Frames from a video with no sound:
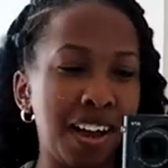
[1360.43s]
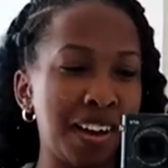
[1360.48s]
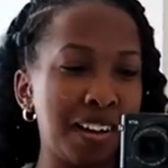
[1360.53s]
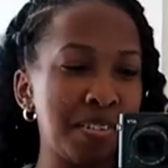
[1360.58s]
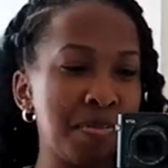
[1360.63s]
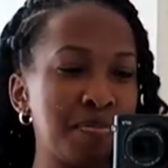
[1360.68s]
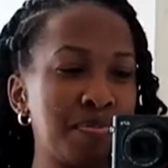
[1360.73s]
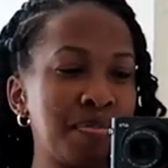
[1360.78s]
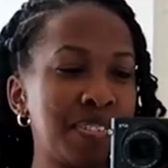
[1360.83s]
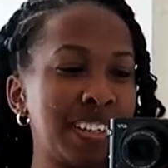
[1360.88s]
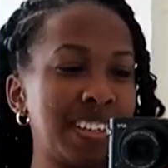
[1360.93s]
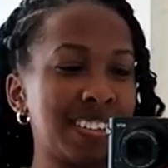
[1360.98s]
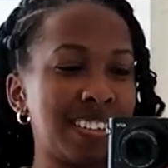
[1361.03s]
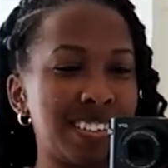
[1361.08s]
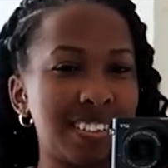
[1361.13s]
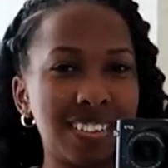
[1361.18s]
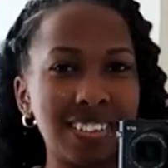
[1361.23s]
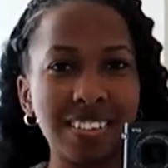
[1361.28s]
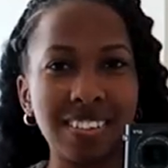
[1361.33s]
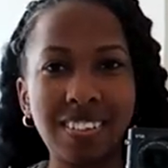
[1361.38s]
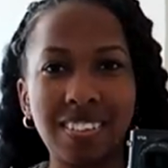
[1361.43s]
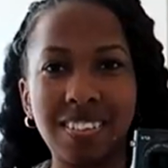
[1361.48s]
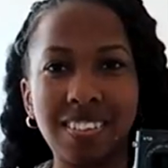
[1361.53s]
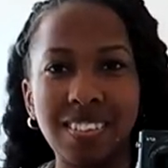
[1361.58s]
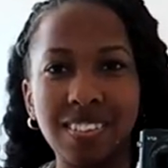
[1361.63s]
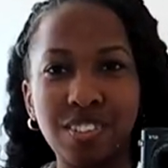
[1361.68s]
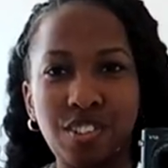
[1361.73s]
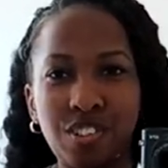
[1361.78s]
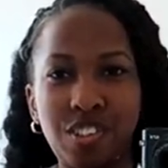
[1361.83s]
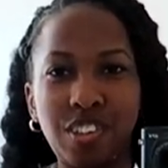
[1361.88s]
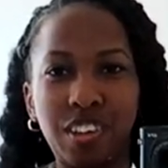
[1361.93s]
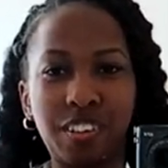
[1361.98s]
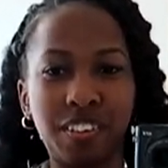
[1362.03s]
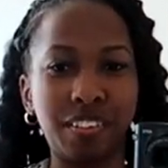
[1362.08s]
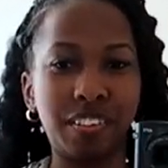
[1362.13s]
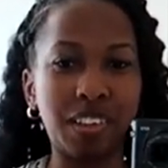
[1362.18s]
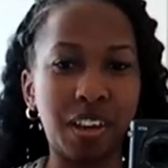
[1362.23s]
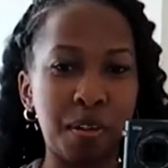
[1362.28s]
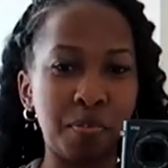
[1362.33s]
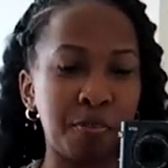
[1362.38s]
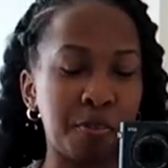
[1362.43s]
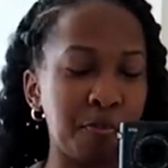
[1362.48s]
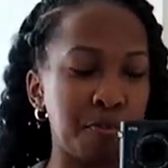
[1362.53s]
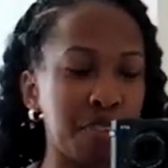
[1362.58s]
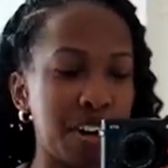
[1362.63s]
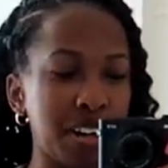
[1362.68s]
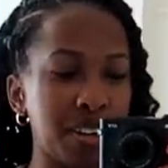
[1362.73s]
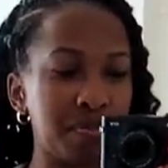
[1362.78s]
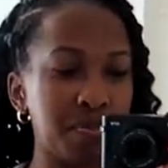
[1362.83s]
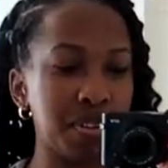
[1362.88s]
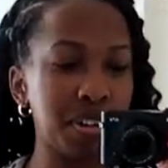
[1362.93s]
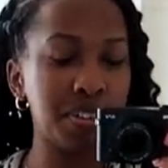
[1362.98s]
um, it's this sheer top from Rat and